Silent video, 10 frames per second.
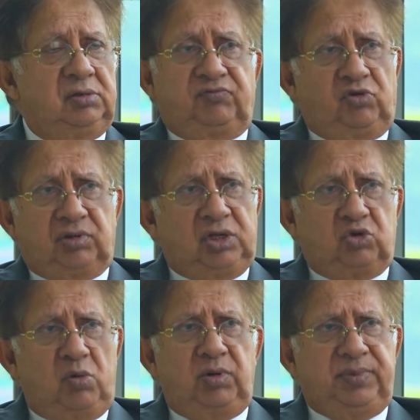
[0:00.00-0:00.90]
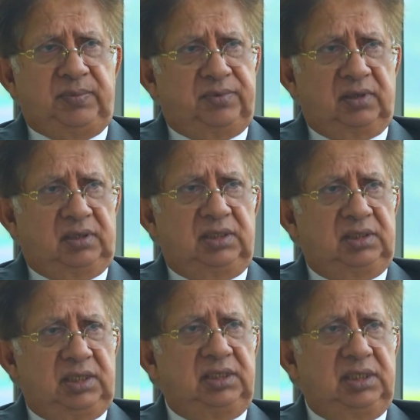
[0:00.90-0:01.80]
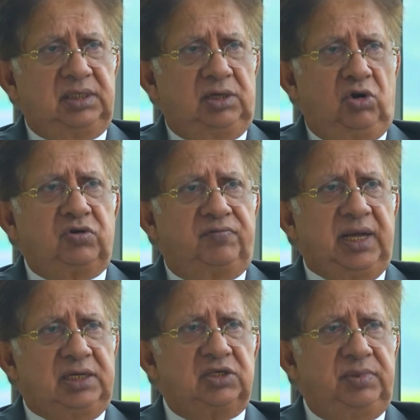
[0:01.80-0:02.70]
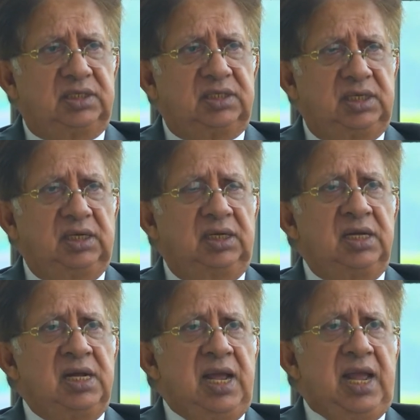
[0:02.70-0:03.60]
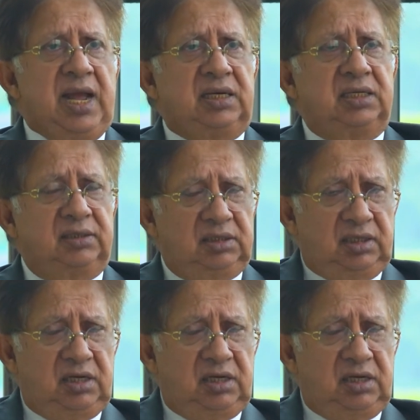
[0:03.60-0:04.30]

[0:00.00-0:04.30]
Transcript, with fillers: for the common people, there's a lot of harassment still. At a,